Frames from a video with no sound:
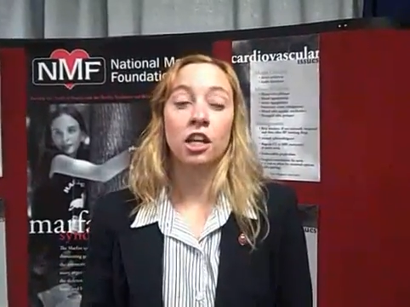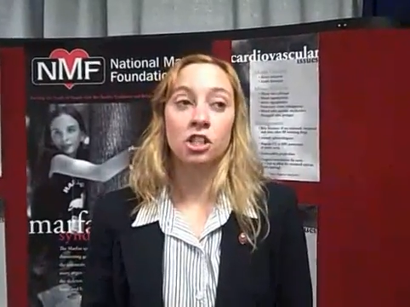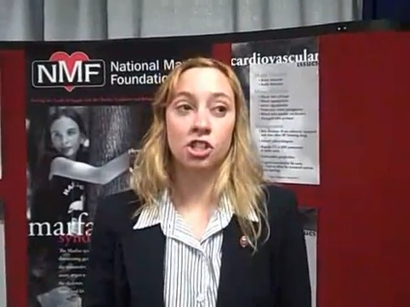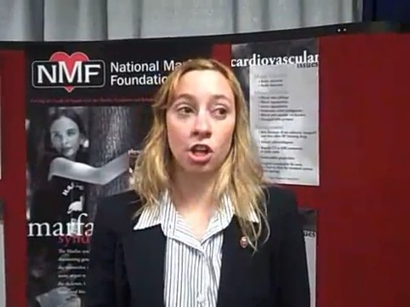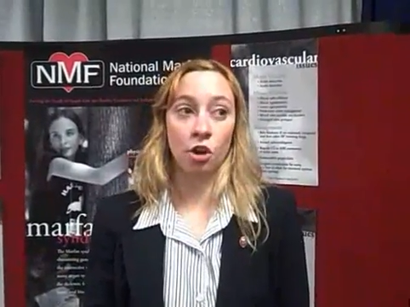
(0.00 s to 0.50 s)

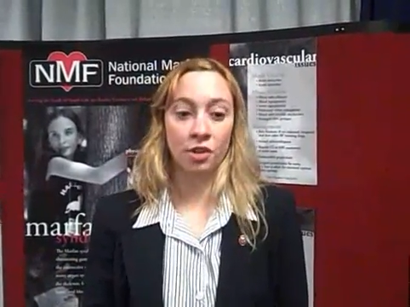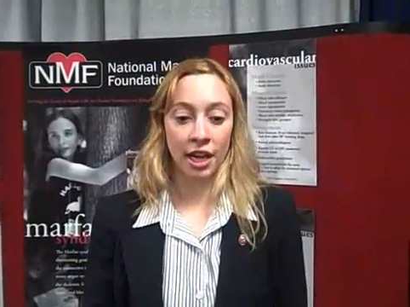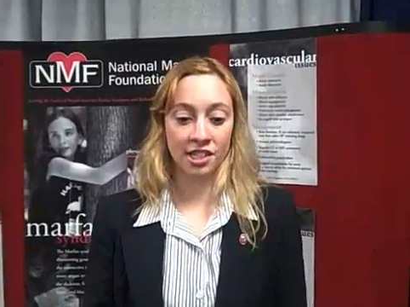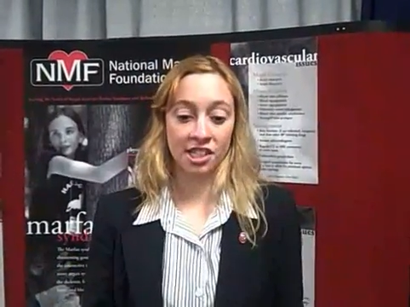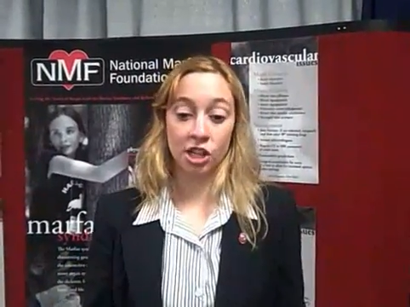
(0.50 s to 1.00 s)
so
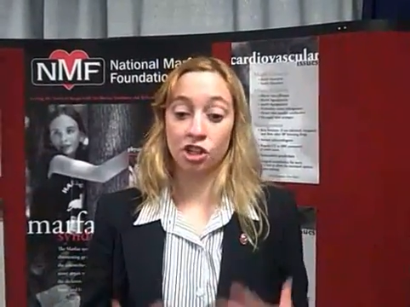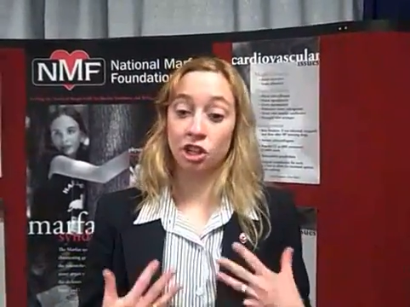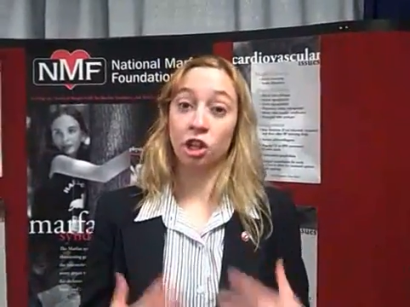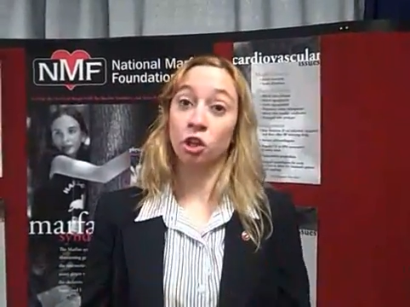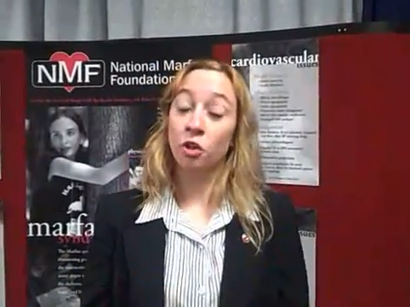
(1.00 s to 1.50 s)
that's essentially
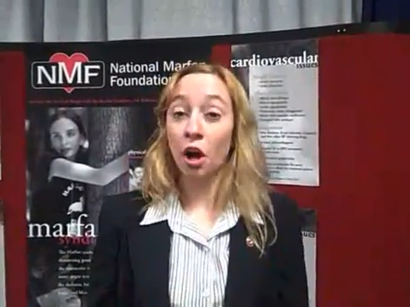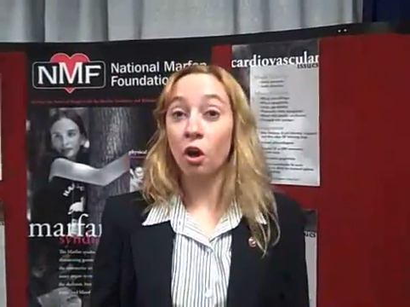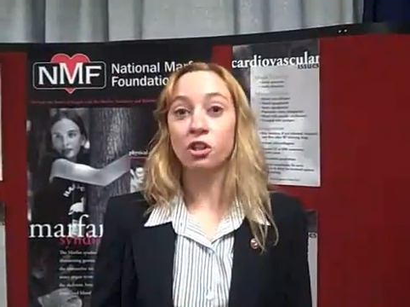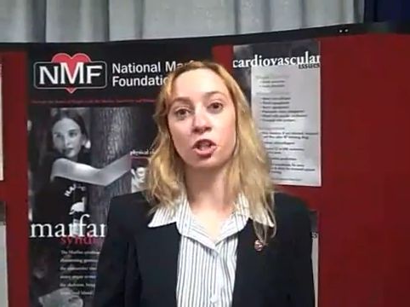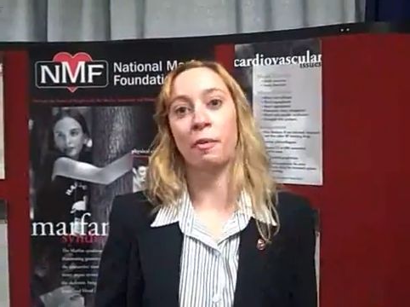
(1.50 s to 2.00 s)
the glue that
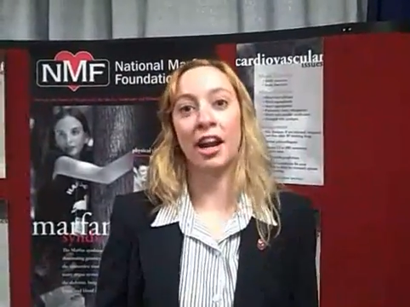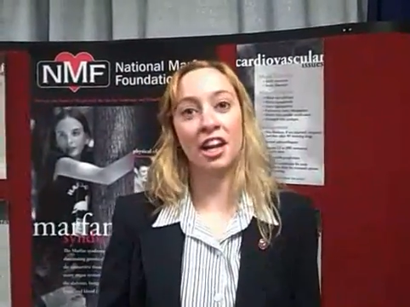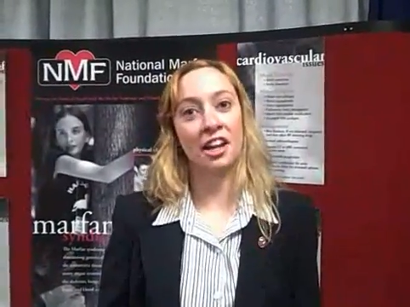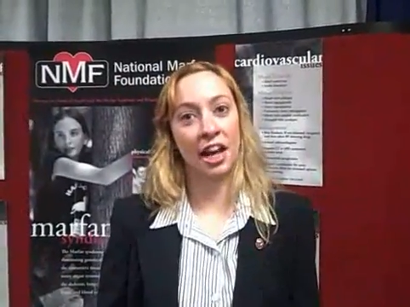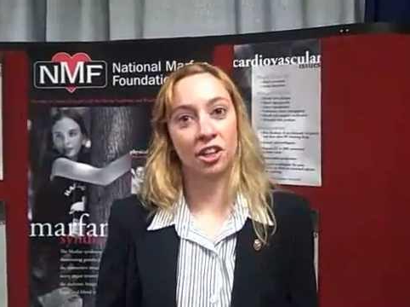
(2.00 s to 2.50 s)
holds your body
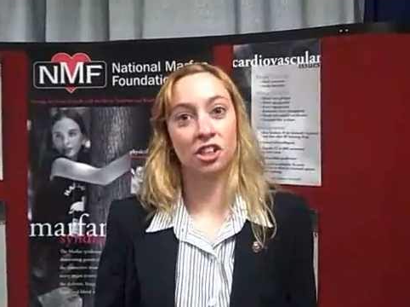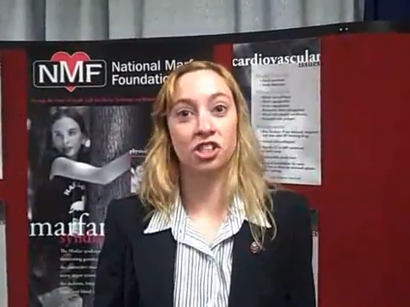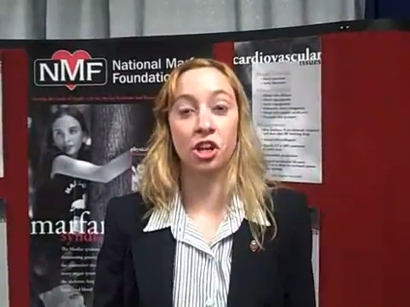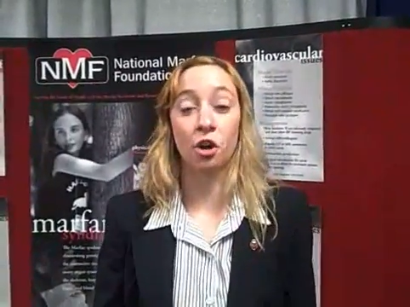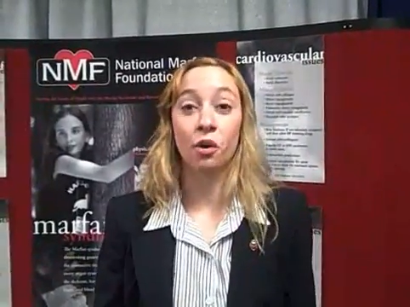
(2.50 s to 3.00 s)
together,
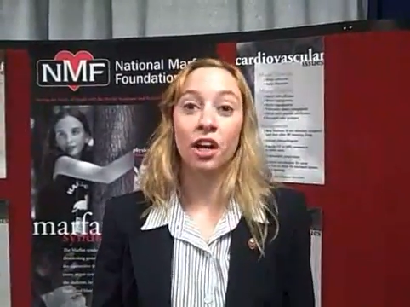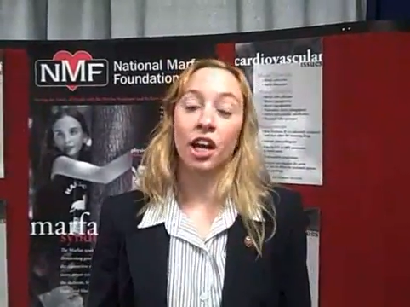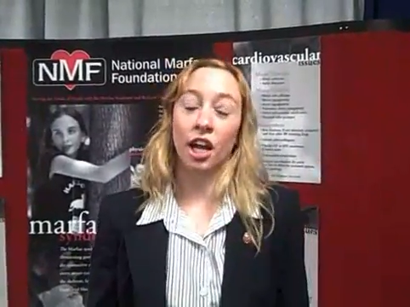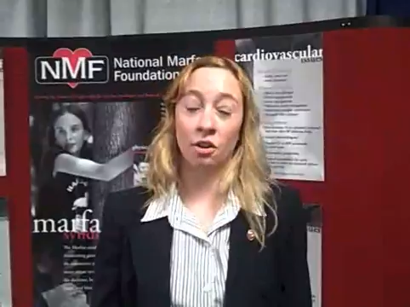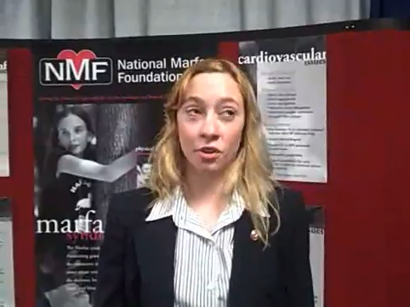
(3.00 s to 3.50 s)
so
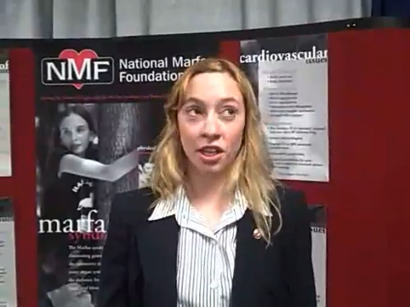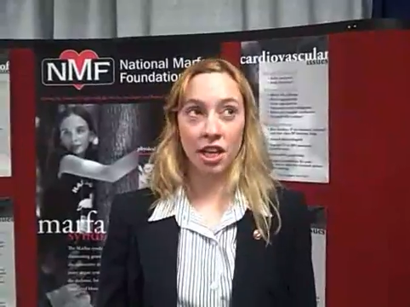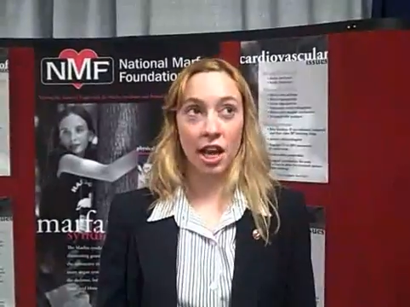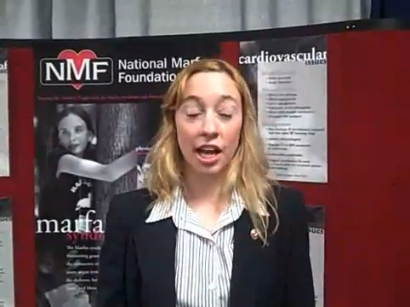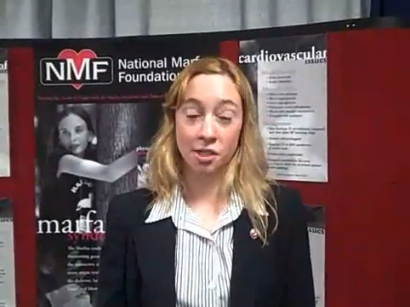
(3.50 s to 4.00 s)
it really
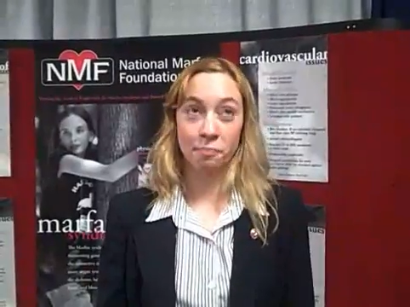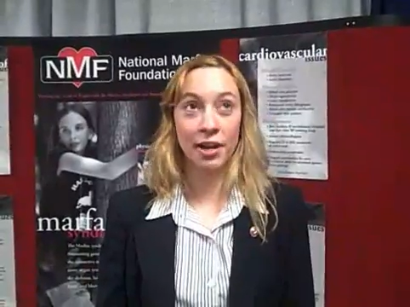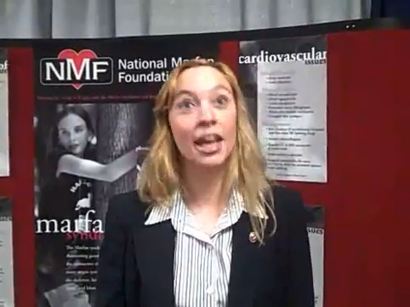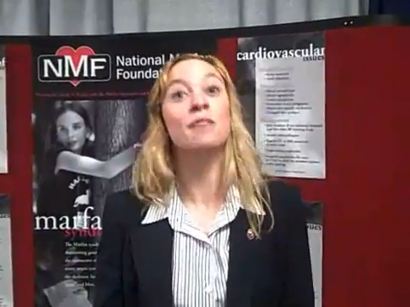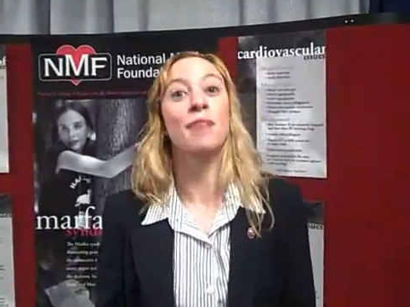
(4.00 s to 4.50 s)
has a big
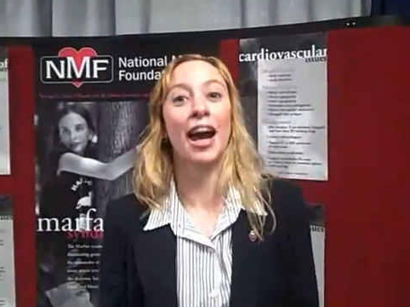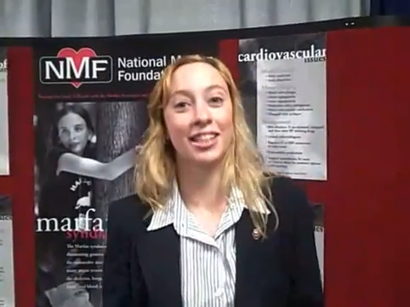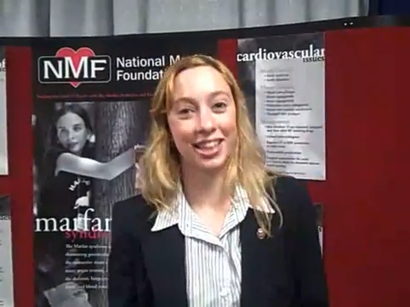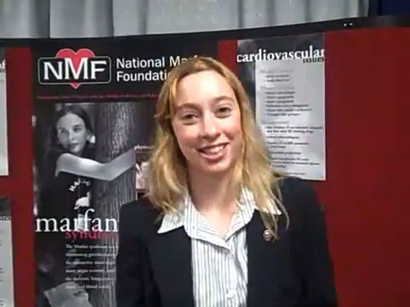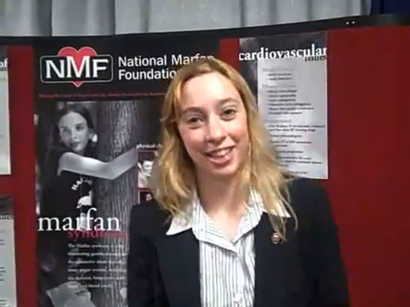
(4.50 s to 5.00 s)

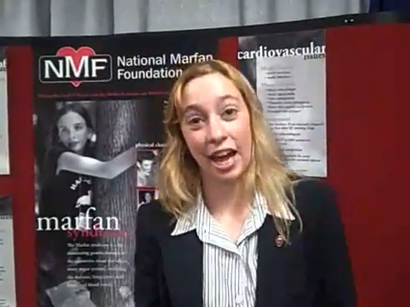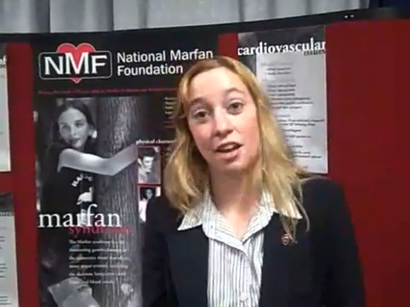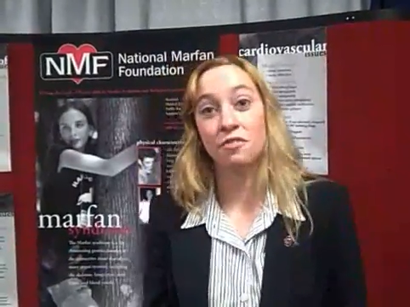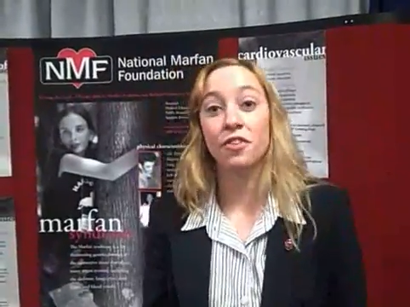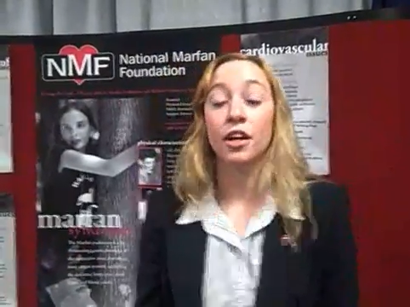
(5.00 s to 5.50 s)
impact on your life.